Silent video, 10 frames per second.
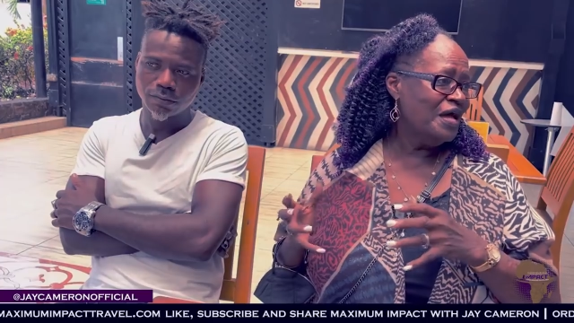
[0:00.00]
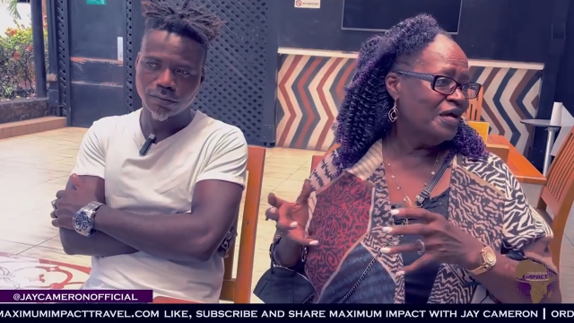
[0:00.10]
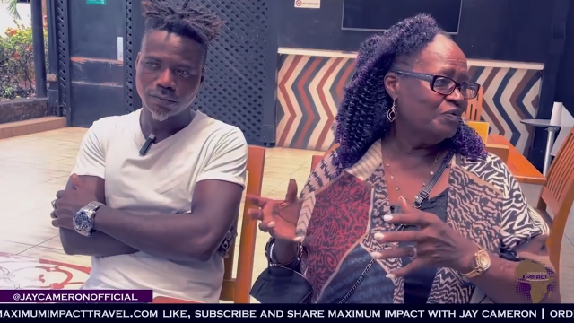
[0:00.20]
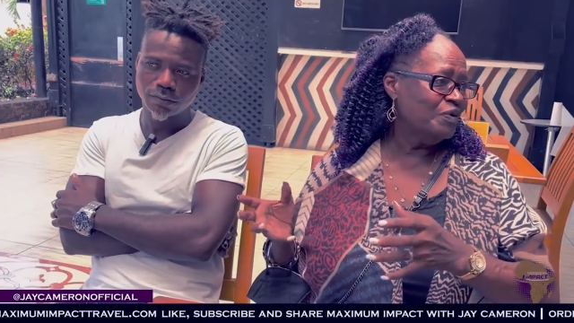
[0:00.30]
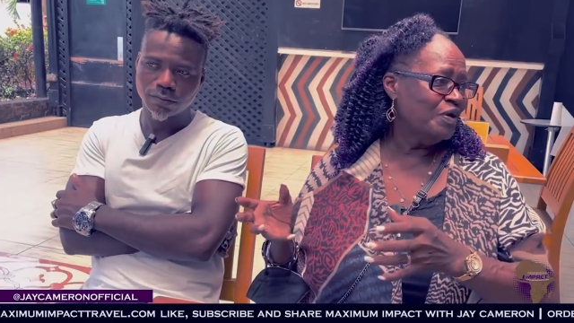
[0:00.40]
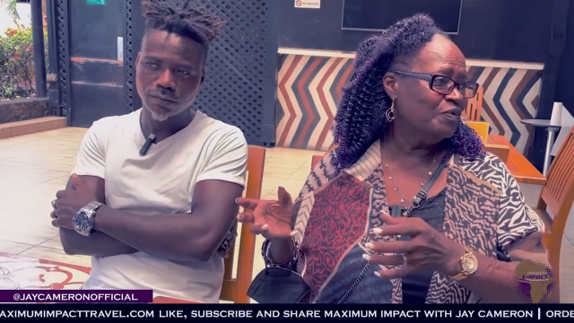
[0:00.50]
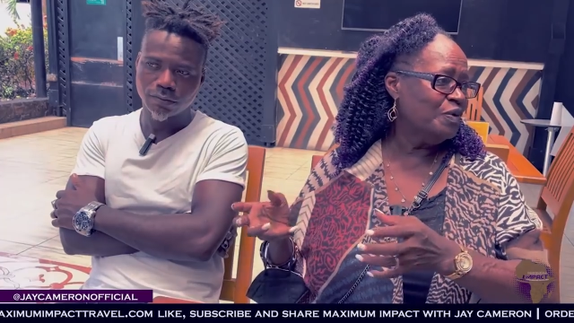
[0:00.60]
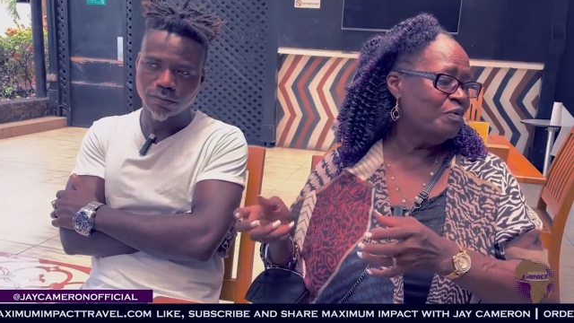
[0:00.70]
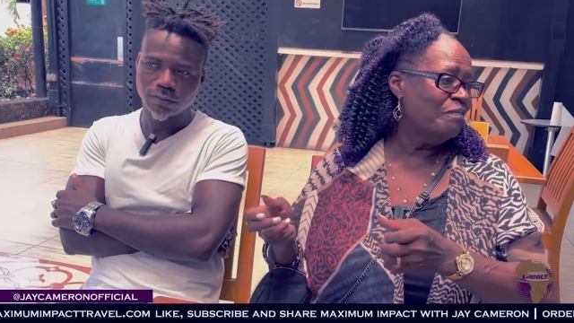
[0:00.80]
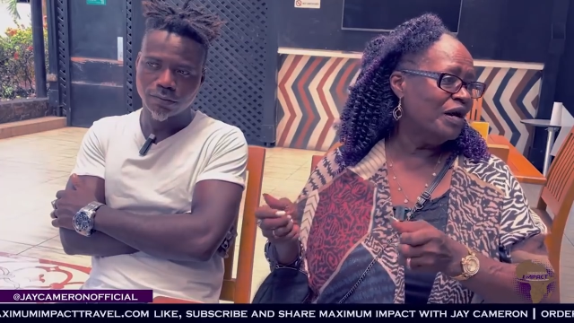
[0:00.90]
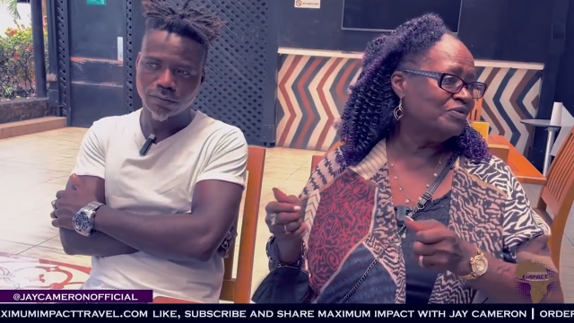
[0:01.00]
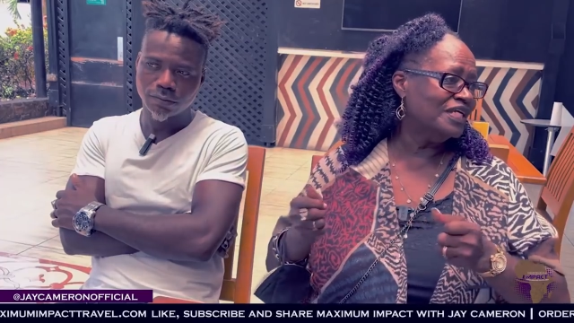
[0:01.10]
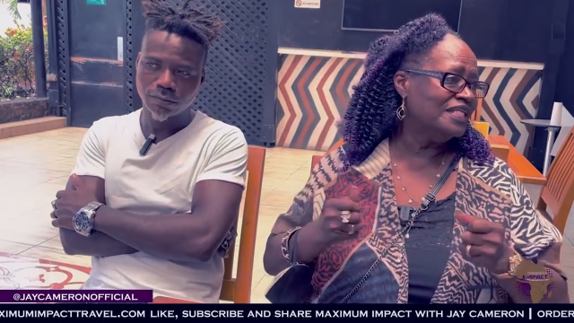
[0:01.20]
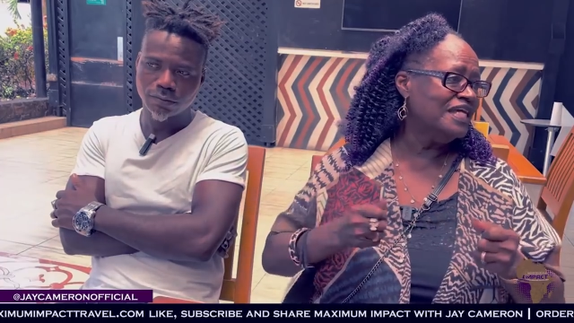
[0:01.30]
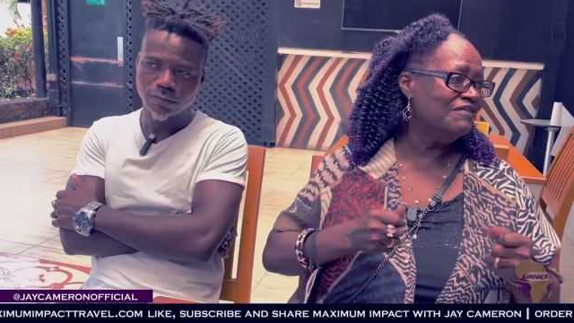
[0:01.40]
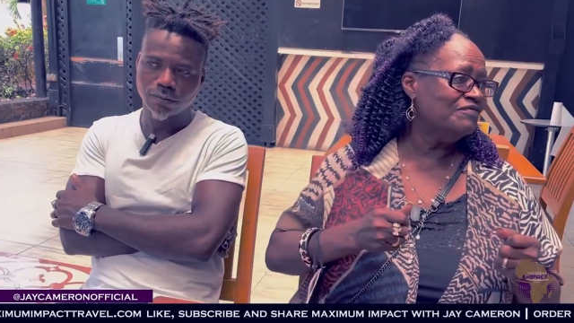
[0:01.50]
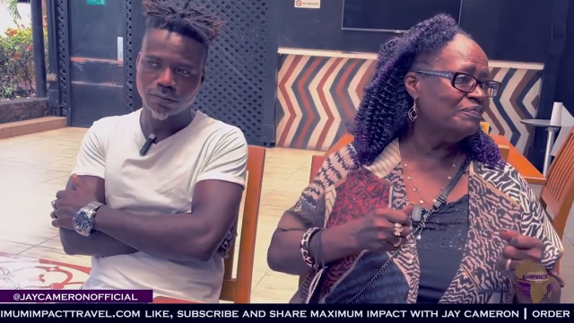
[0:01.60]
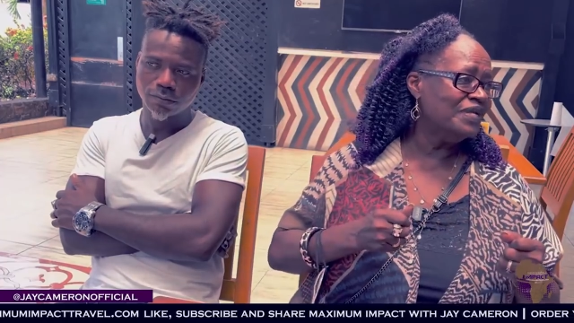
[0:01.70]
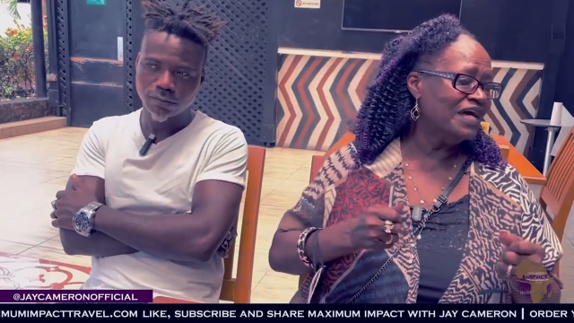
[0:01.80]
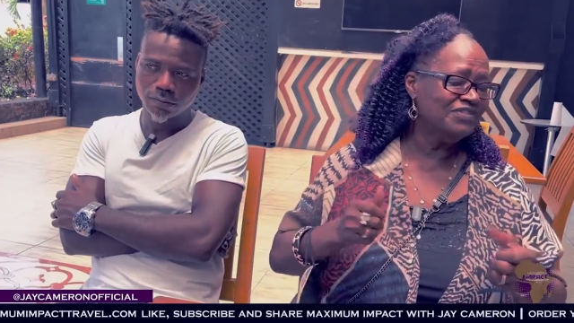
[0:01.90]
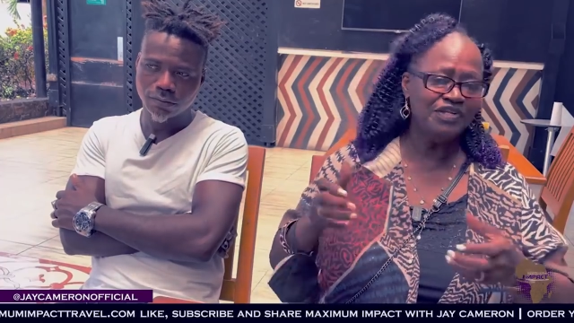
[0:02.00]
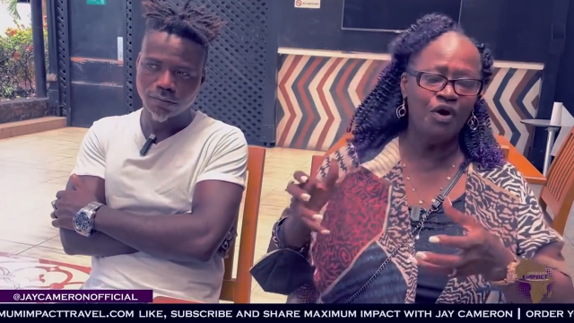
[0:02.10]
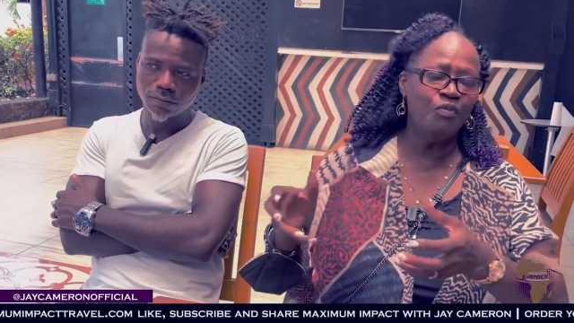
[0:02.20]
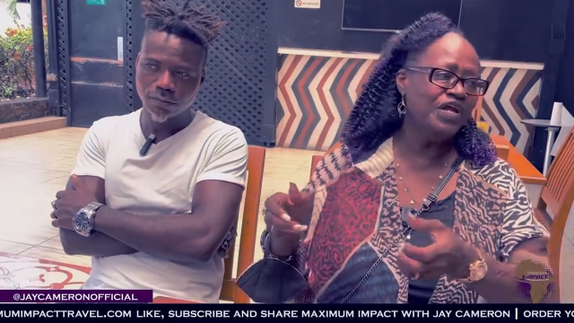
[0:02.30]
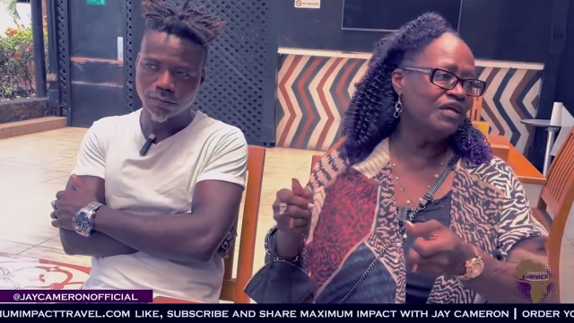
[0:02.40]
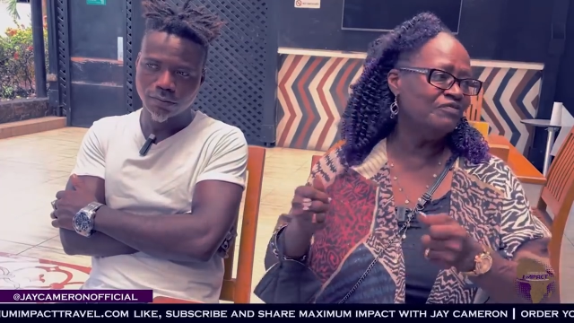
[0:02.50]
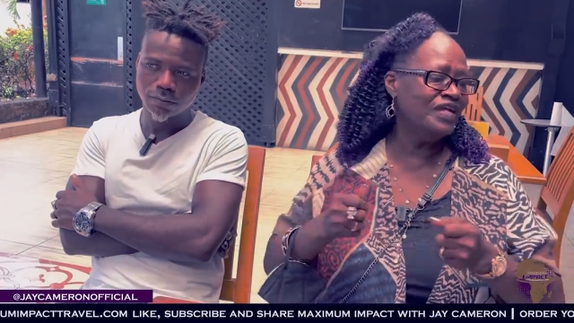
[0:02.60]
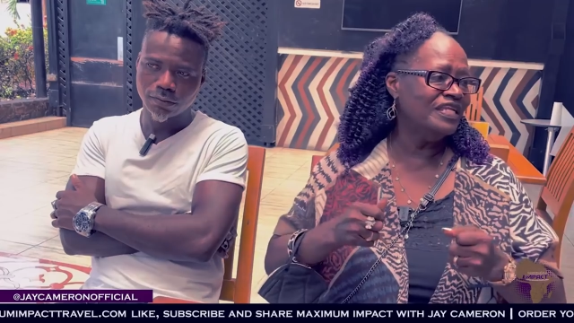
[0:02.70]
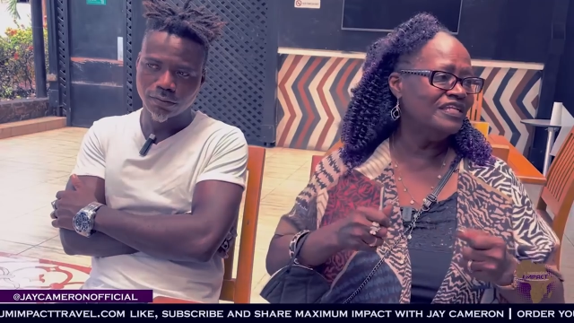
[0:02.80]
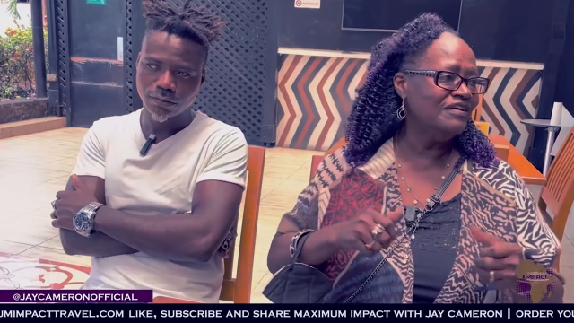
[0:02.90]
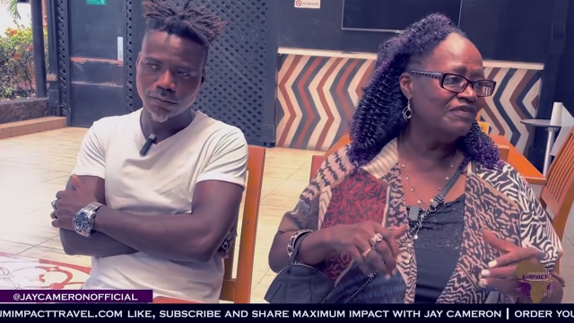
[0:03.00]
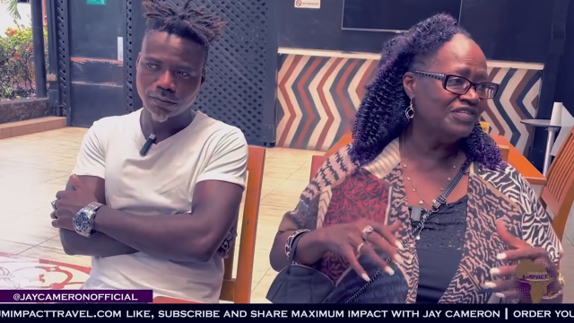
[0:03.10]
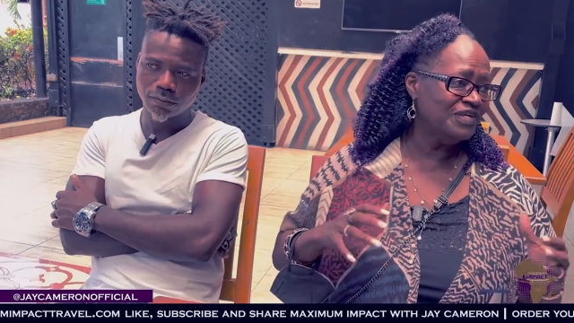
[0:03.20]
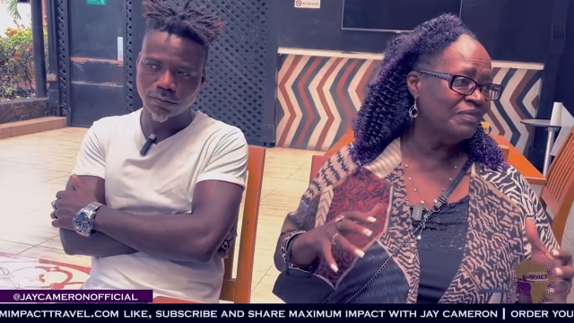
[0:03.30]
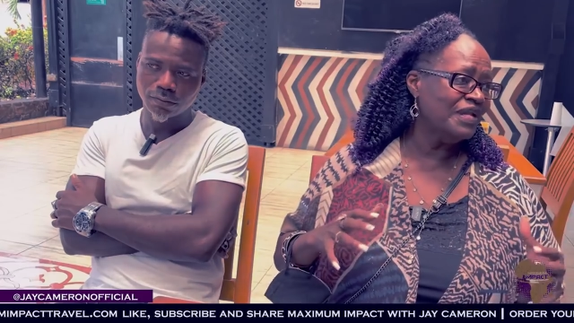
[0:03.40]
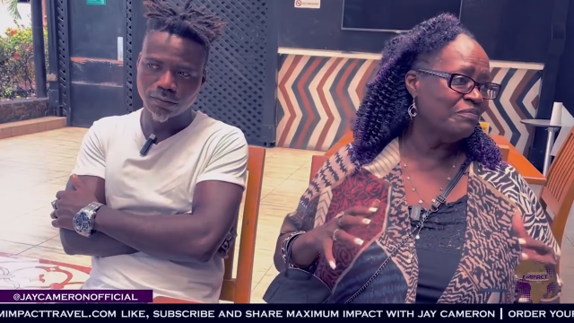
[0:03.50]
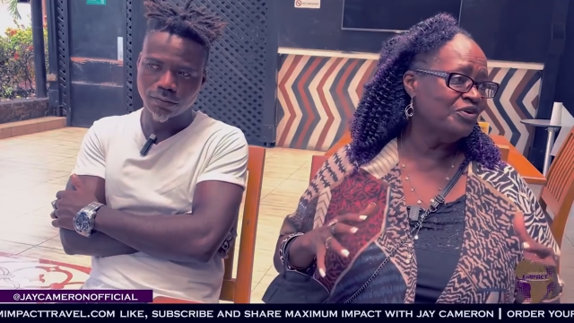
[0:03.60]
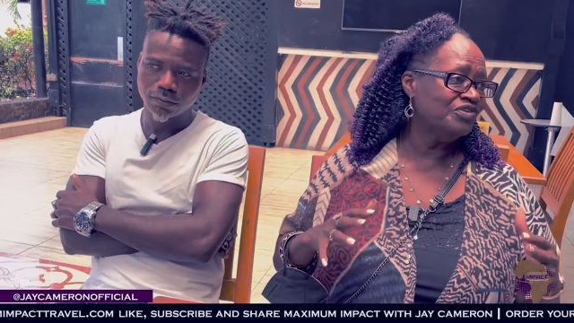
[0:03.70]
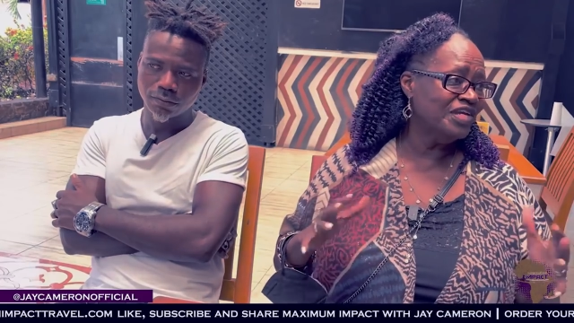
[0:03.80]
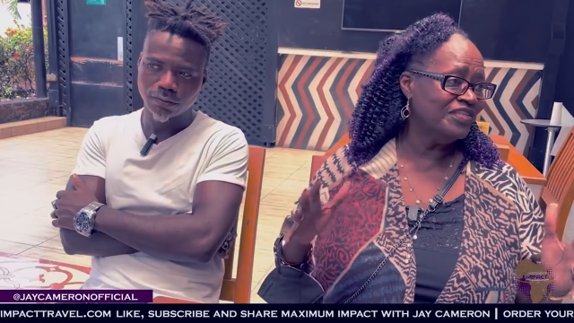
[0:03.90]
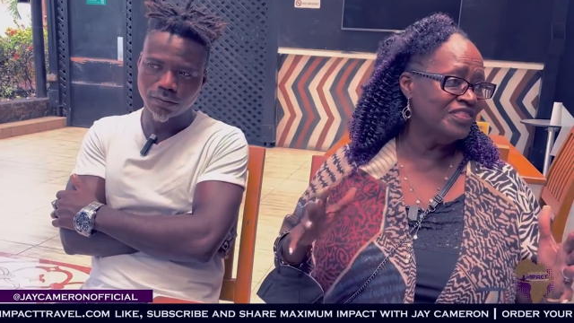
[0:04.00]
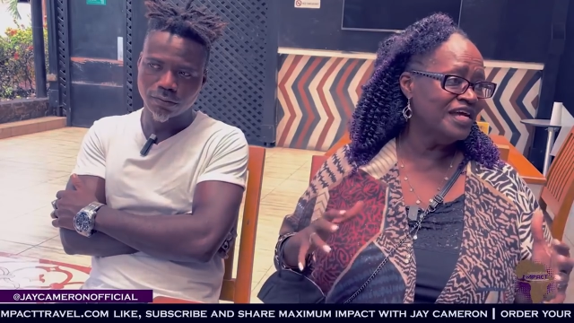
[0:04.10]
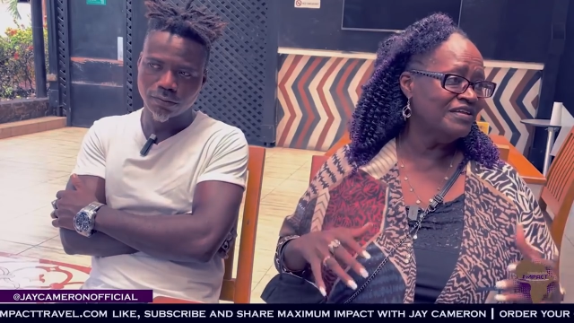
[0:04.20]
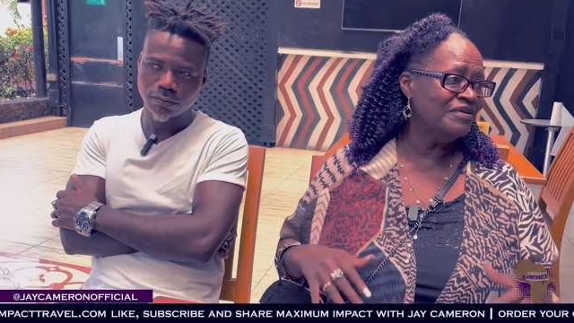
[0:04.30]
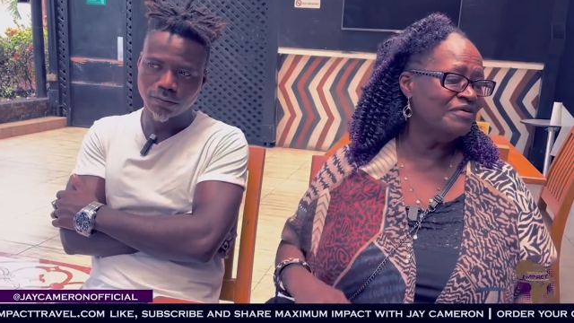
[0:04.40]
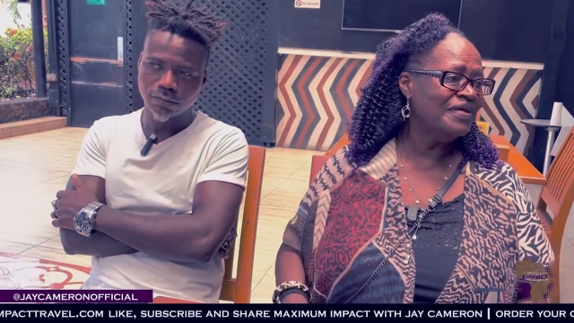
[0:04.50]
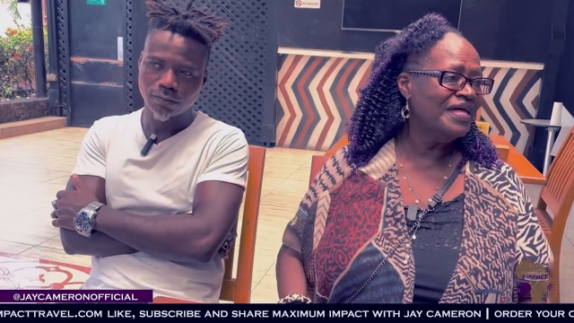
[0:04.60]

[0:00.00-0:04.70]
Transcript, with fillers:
Speaker 1: Right. Because we were about to leave. Right, but right, I said, right. oh, we're getting ready to leave. I said, but I appreciate it. Thank you.